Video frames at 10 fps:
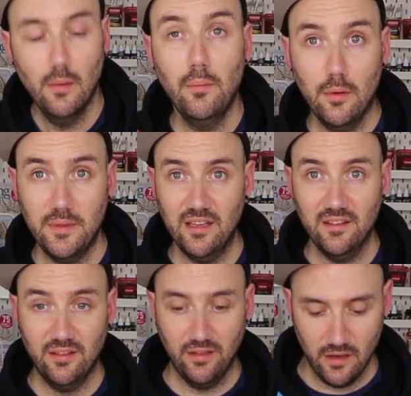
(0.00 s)
Pop that
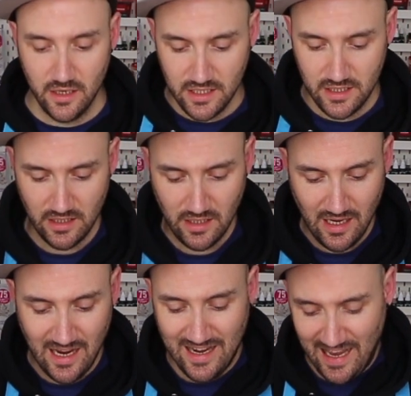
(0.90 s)
aside
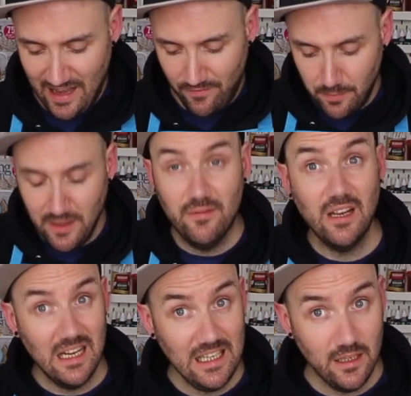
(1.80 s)
and have a bit of a
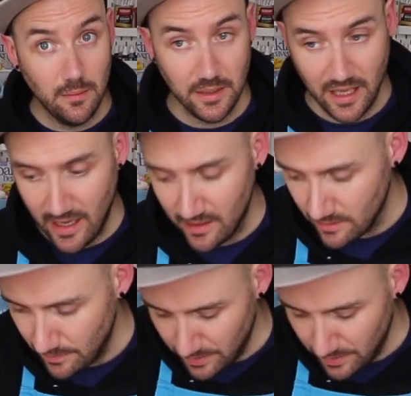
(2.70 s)
clean up again,